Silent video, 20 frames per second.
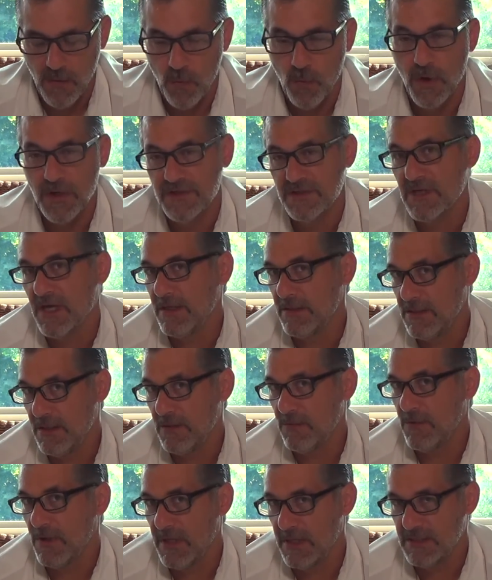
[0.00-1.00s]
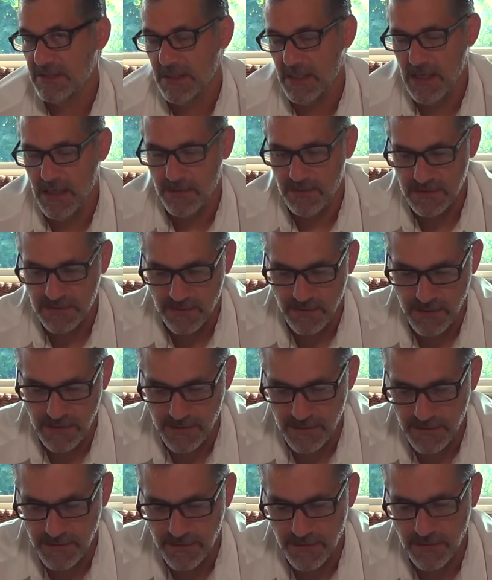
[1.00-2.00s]
once I did what I said I was
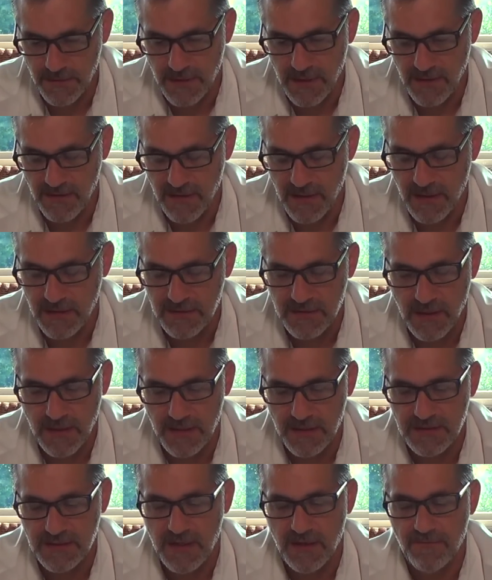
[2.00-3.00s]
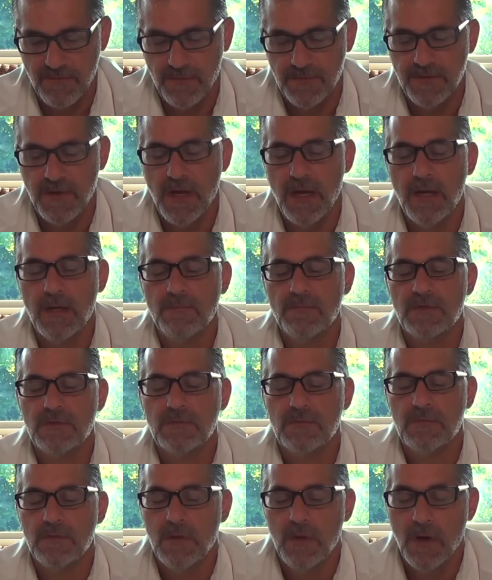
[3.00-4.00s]
going to do, and I'd done it several
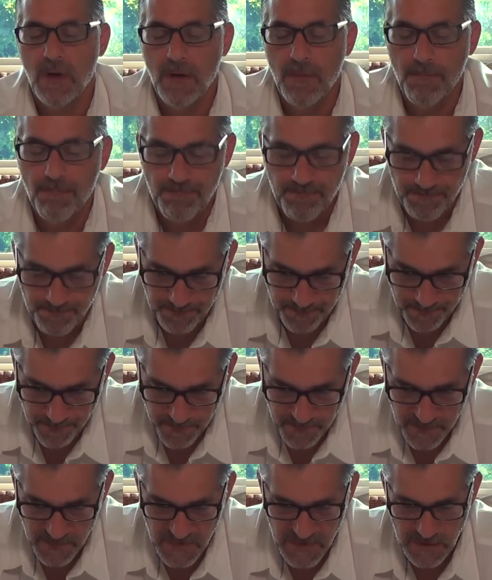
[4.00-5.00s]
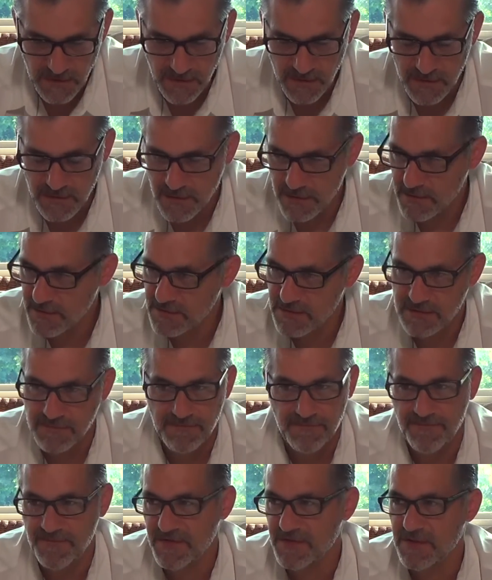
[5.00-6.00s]
times.
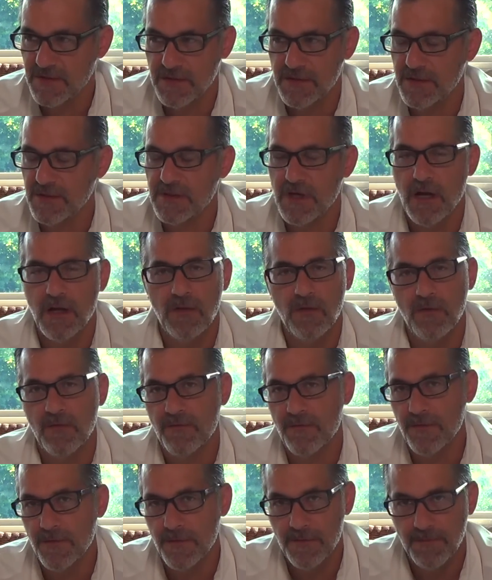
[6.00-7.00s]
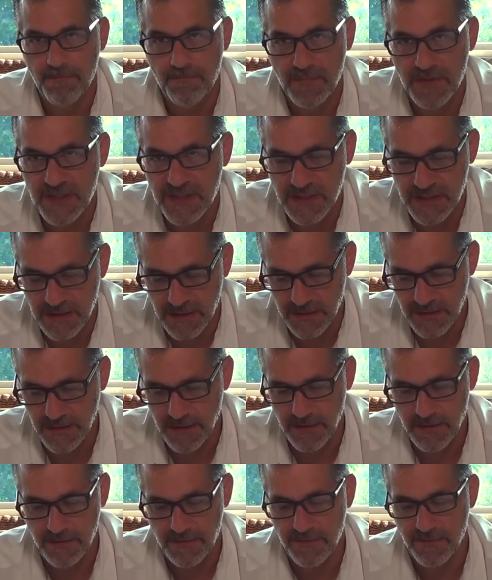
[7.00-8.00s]
There's facilities all over Michigan
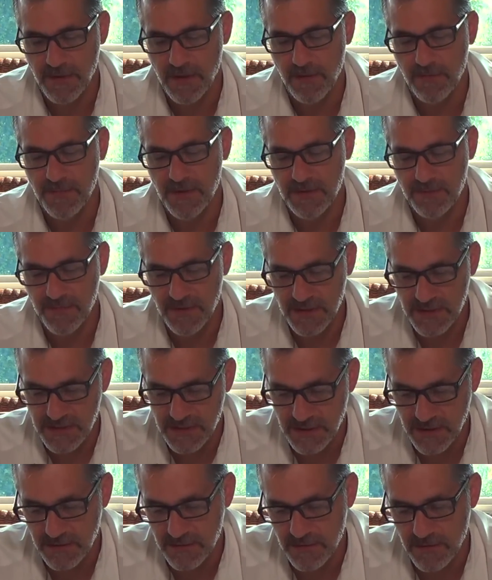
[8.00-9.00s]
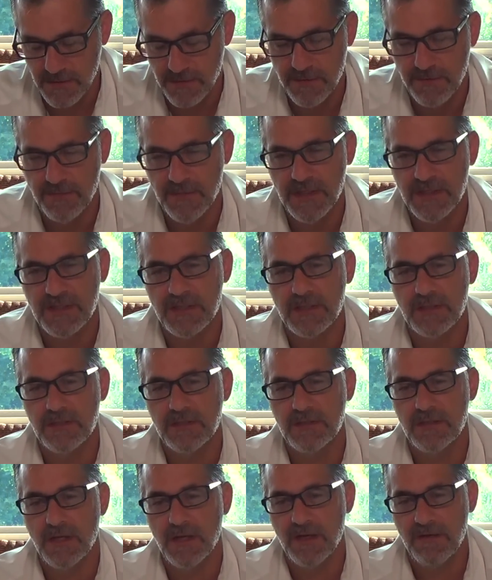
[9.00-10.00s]
here, throughout mid-Michigan, northern
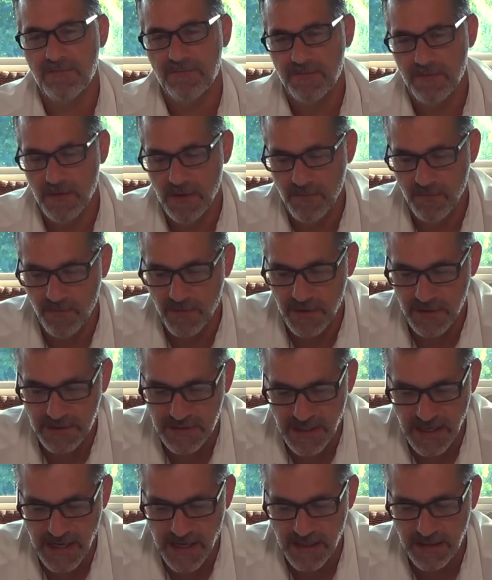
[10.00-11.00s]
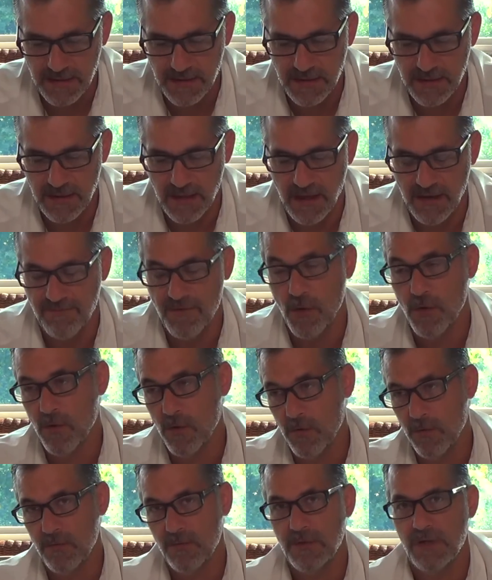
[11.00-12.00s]
Michigan, that I've worked at and I've
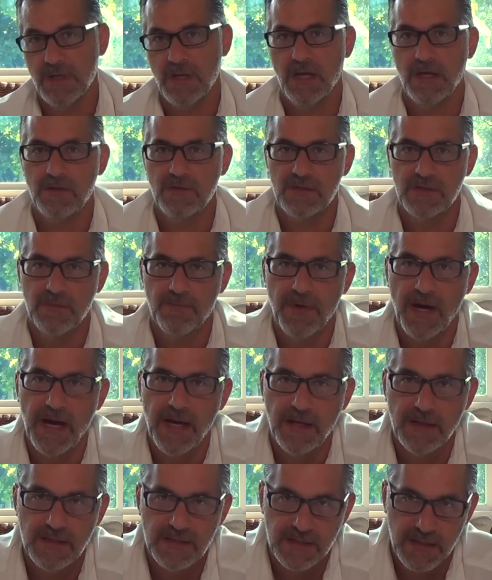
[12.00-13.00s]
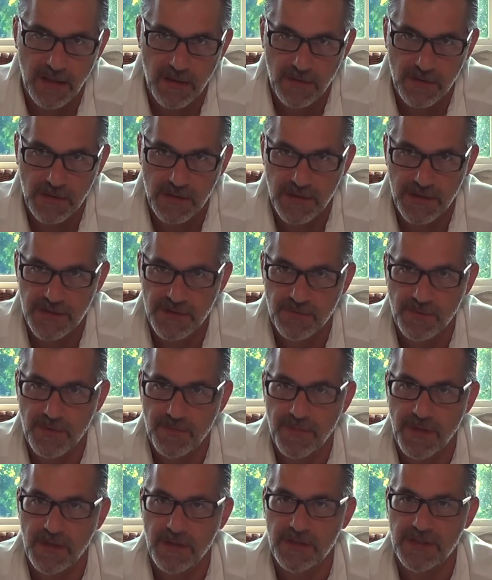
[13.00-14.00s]
owned. I used to buy and sell collision
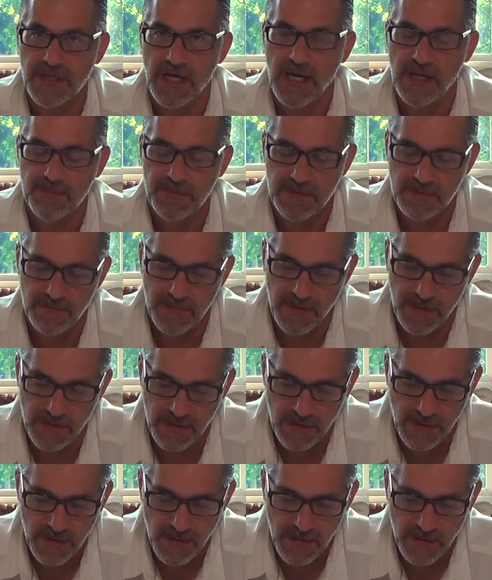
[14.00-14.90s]
repair shops in my